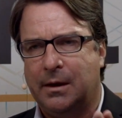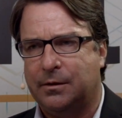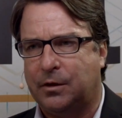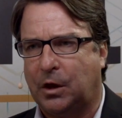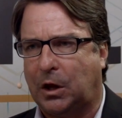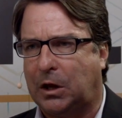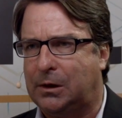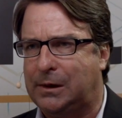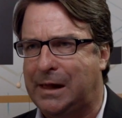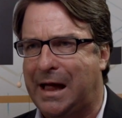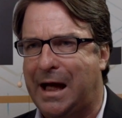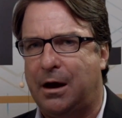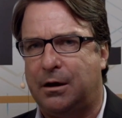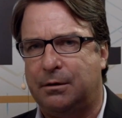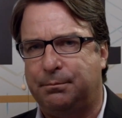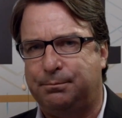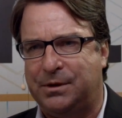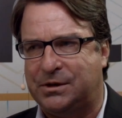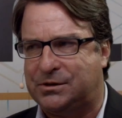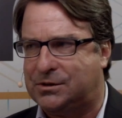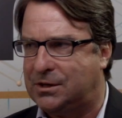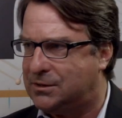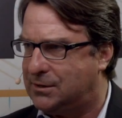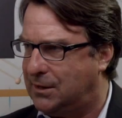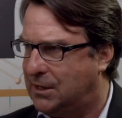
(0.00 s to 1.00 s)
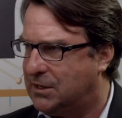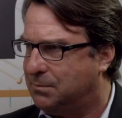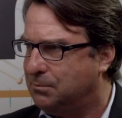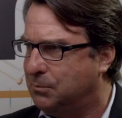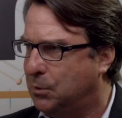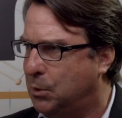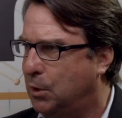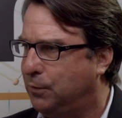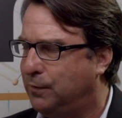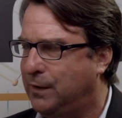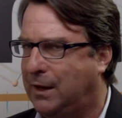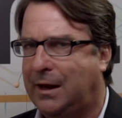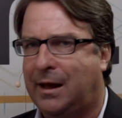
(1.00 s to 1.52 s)
The cloud business is
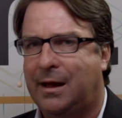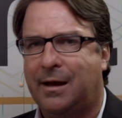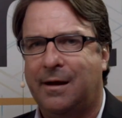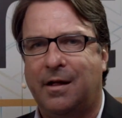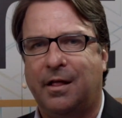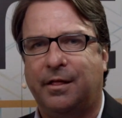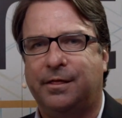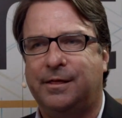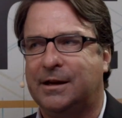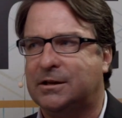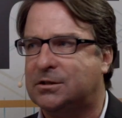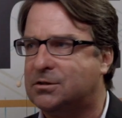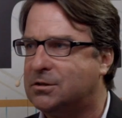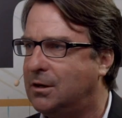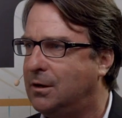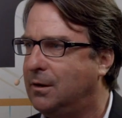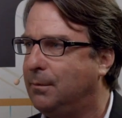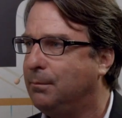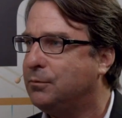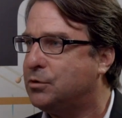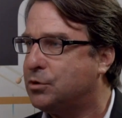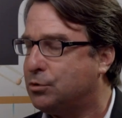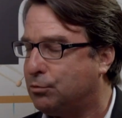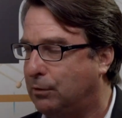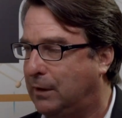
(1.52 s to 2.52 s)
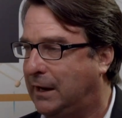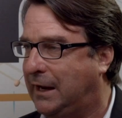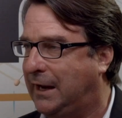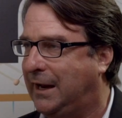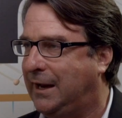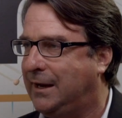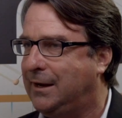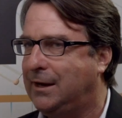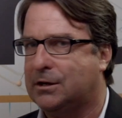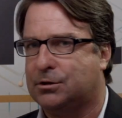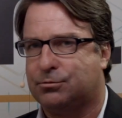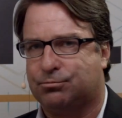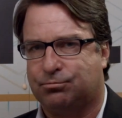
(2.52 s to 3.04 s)
moving. This
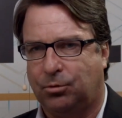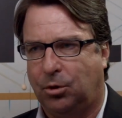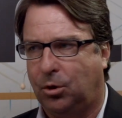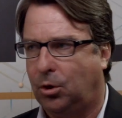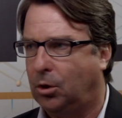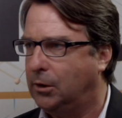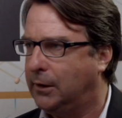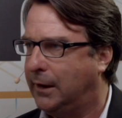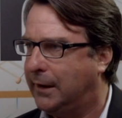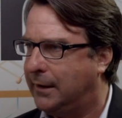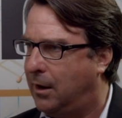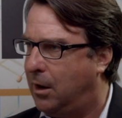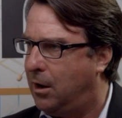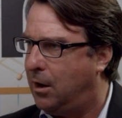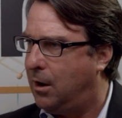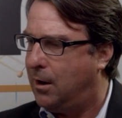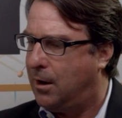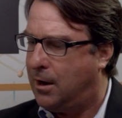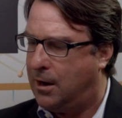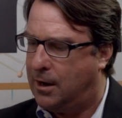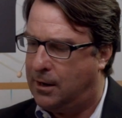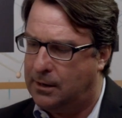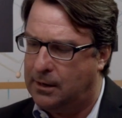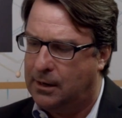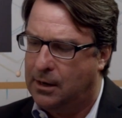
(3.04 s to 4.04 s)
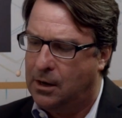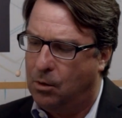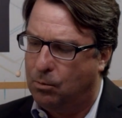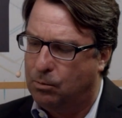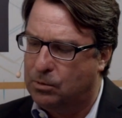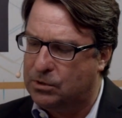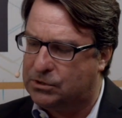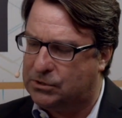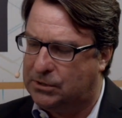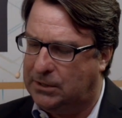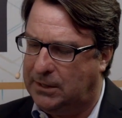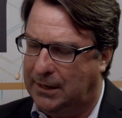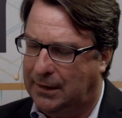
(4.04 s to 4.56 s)
train is rolling hard. We're
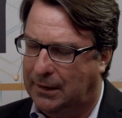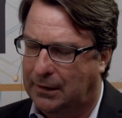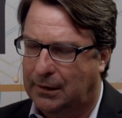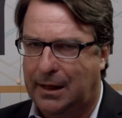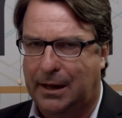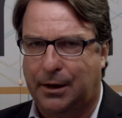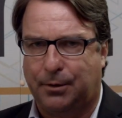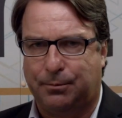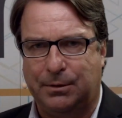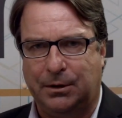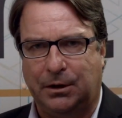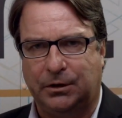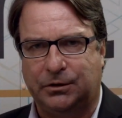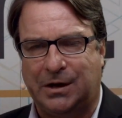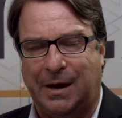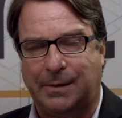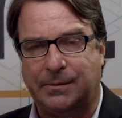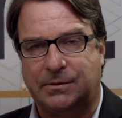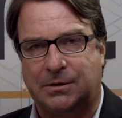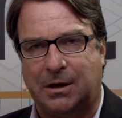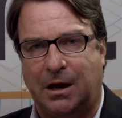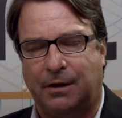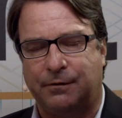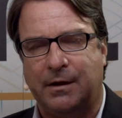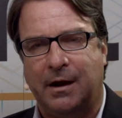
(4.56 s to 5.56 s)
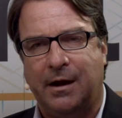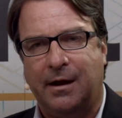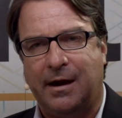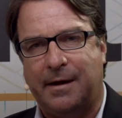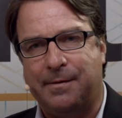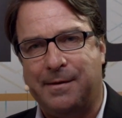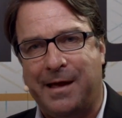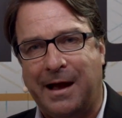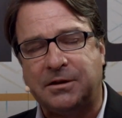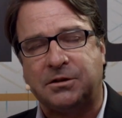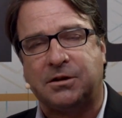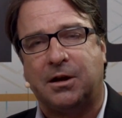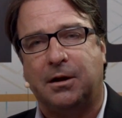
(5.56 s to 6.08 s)
seeing a lot of real-time stuff, and
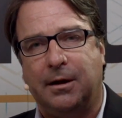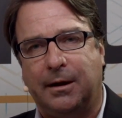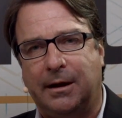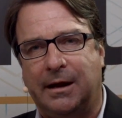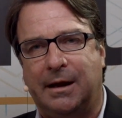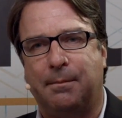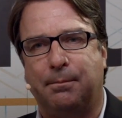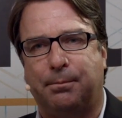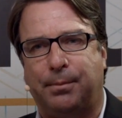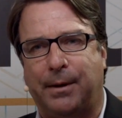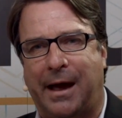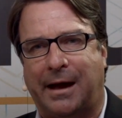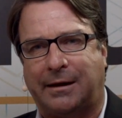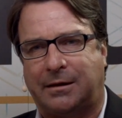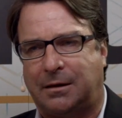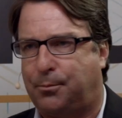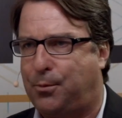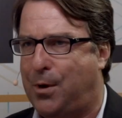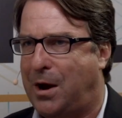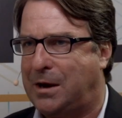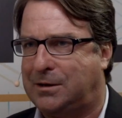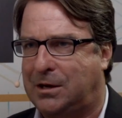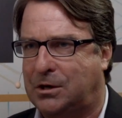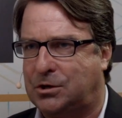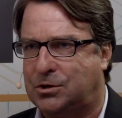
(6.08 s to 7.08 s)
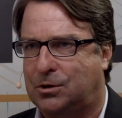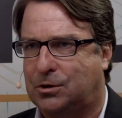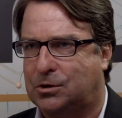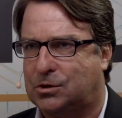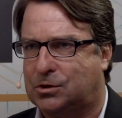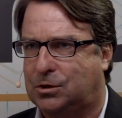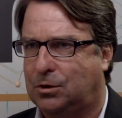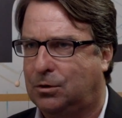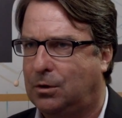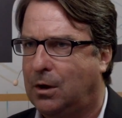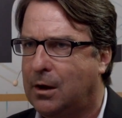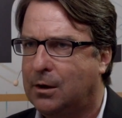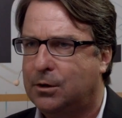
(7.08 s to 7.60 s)
that's going to impact the practitioners,
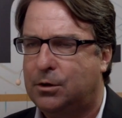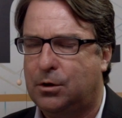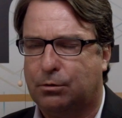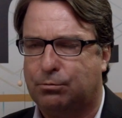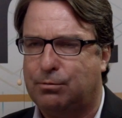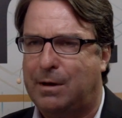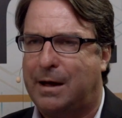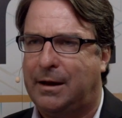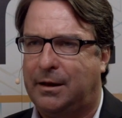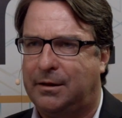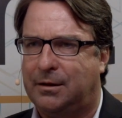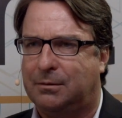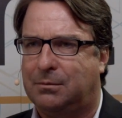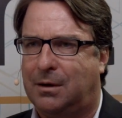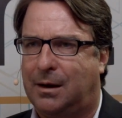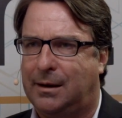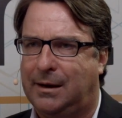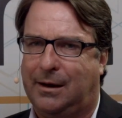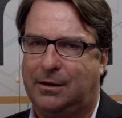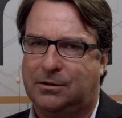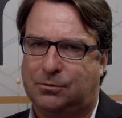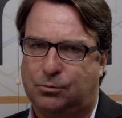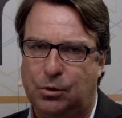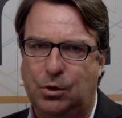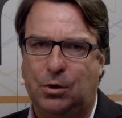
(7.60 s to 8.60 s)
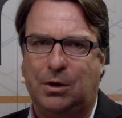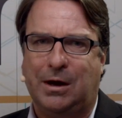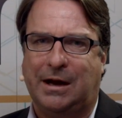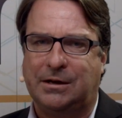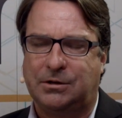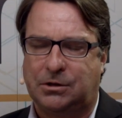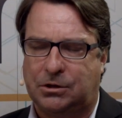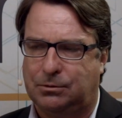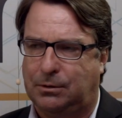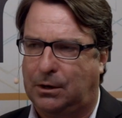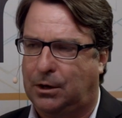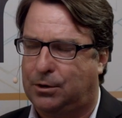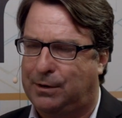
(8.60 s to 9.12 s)
too. You're right on the money, so you guys are
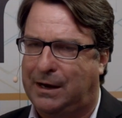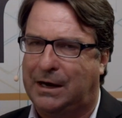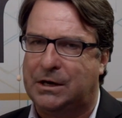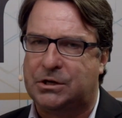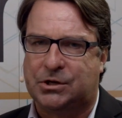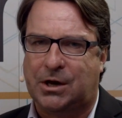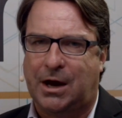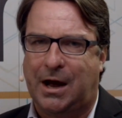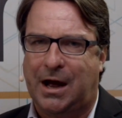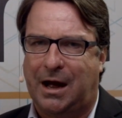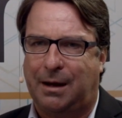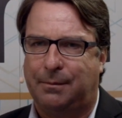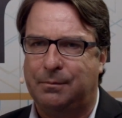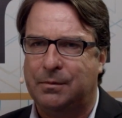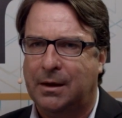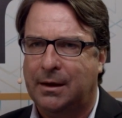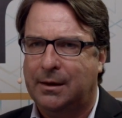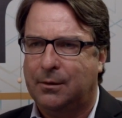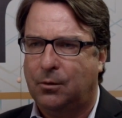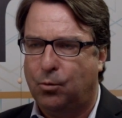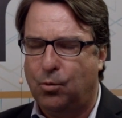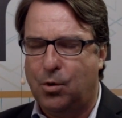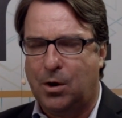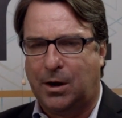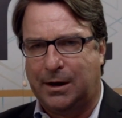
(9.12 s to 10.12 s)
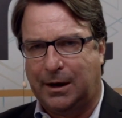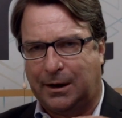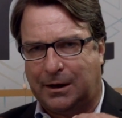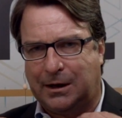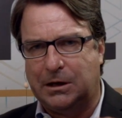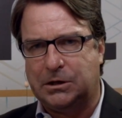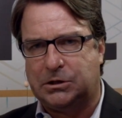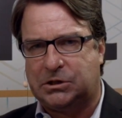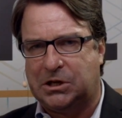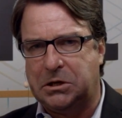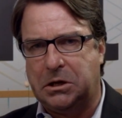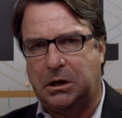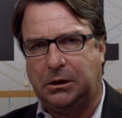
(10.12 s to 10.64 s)
doing a great job. We're going to
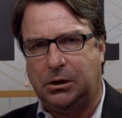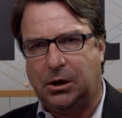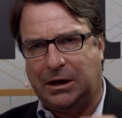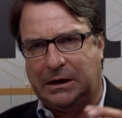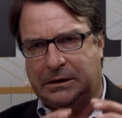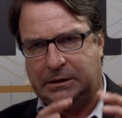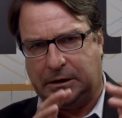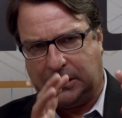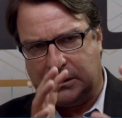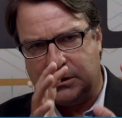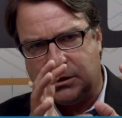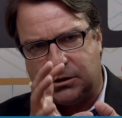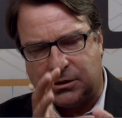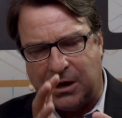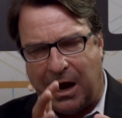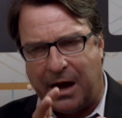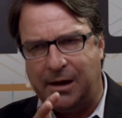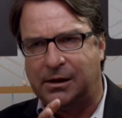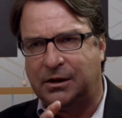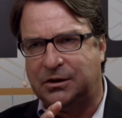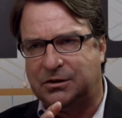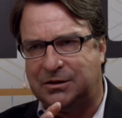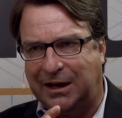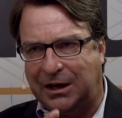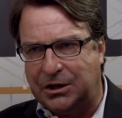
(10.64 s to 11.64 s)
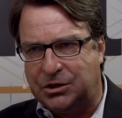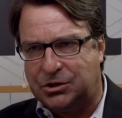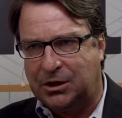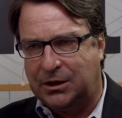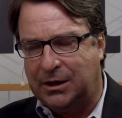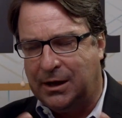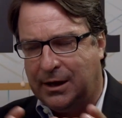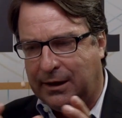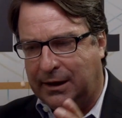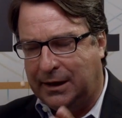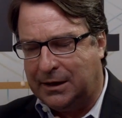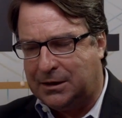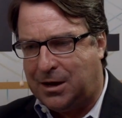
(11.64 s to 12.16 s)
continue to look at the consolidation
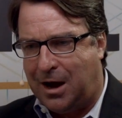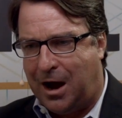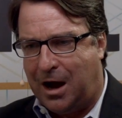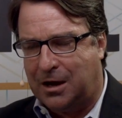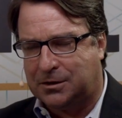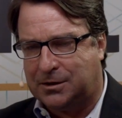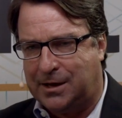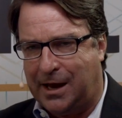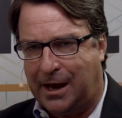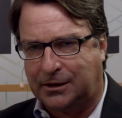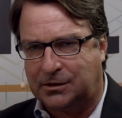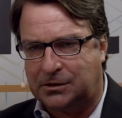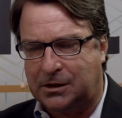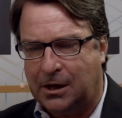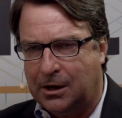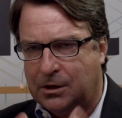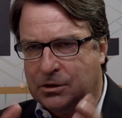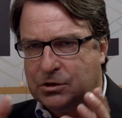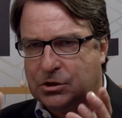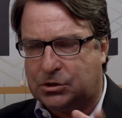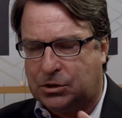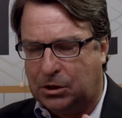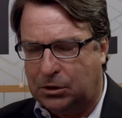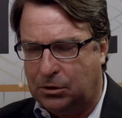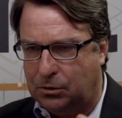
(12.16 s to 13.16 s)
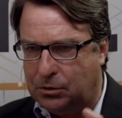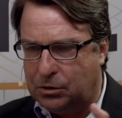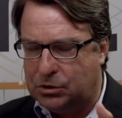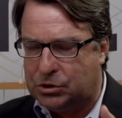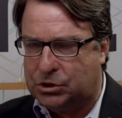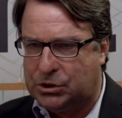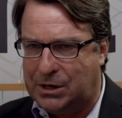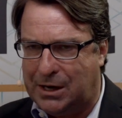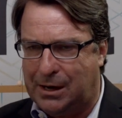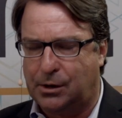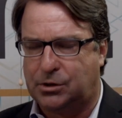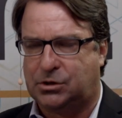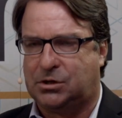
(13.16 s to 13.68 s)
in context. Stu,
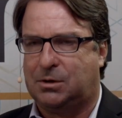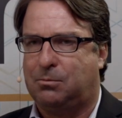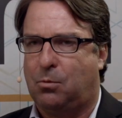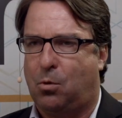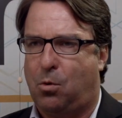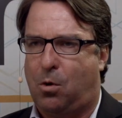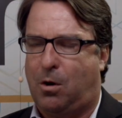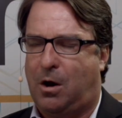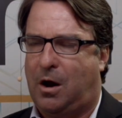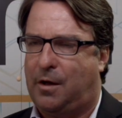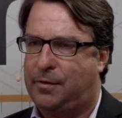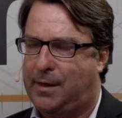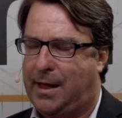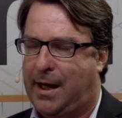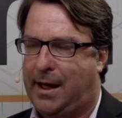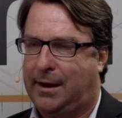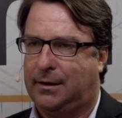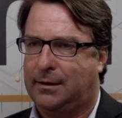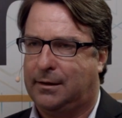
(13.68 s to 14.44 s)
share some more on that.